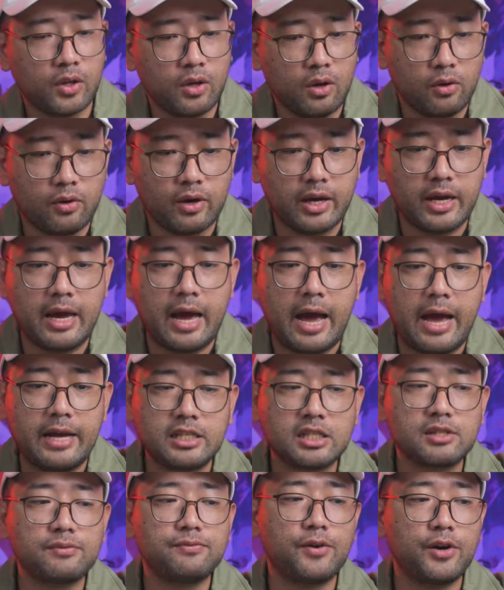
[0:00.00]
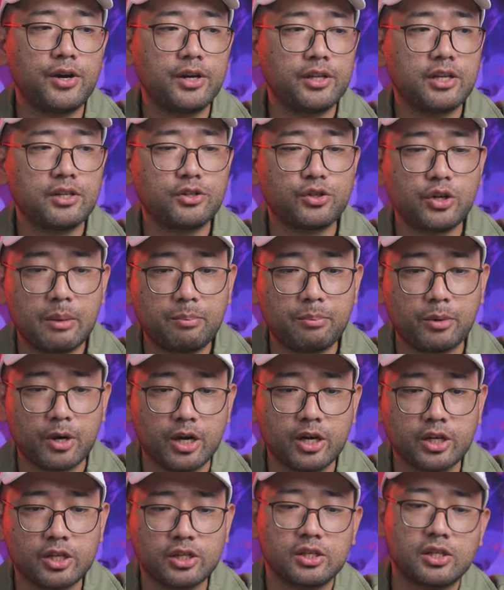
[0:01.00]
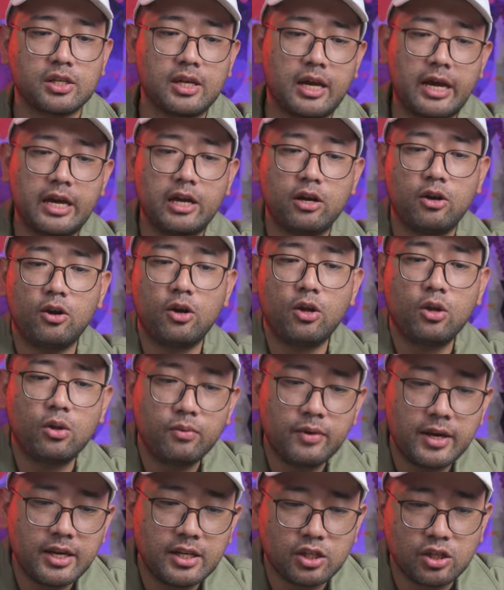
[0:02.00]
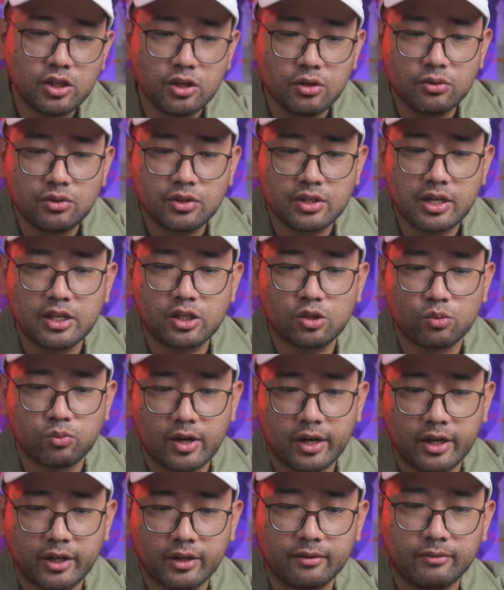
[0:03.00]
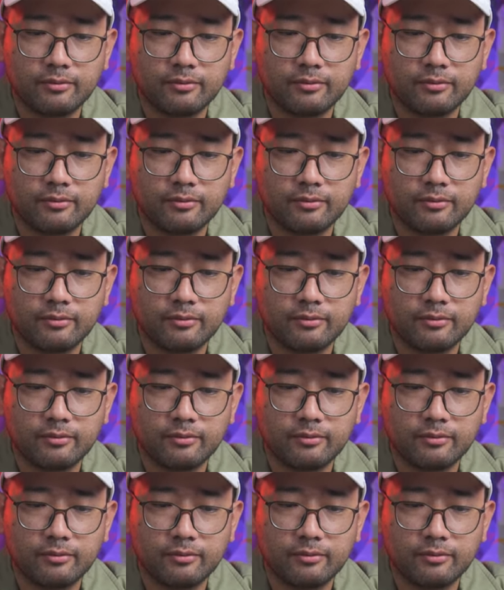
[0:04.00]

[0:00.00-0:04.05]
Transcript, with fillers: Okay, as for the drippers, I always use this one.